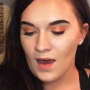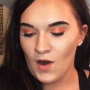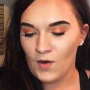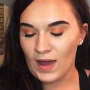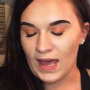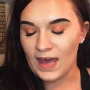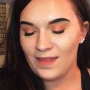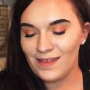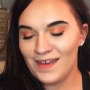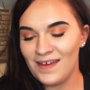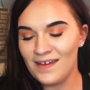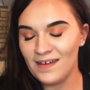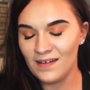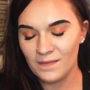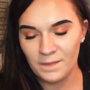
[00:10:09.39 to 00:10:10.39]
Okay, and
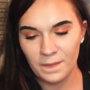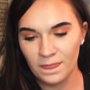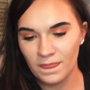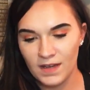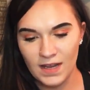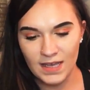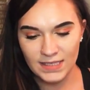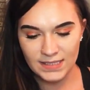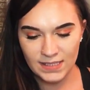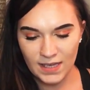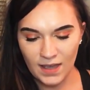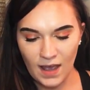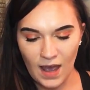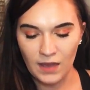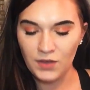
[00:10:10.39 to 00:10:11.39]
the next
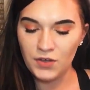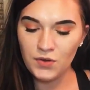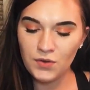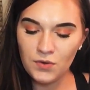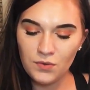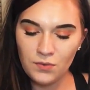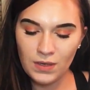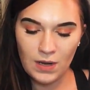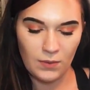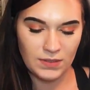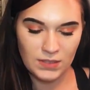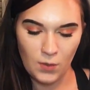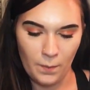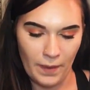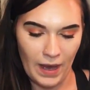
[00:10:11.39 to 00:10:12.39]
thing, I knew when I went
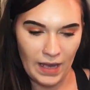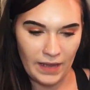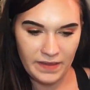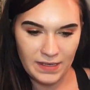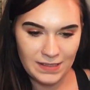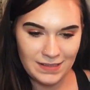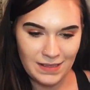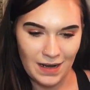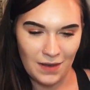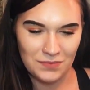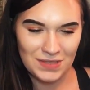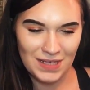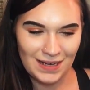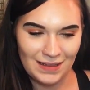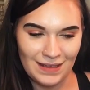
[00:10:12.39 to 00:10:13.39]
to go buy this that I was
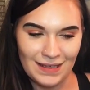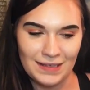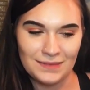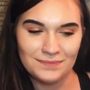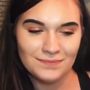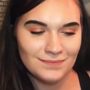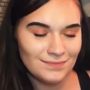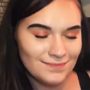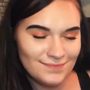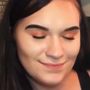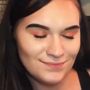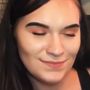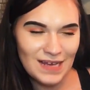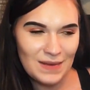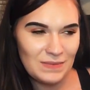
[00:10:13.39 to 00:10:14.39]
kind of like,
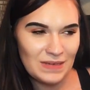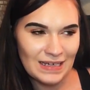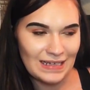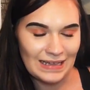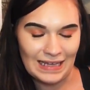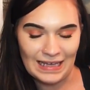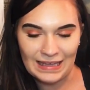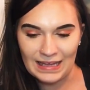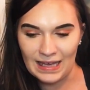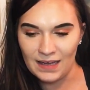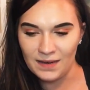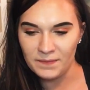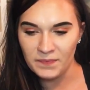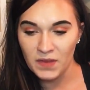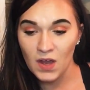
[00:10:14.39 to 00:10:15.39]
I'm not gonna like that.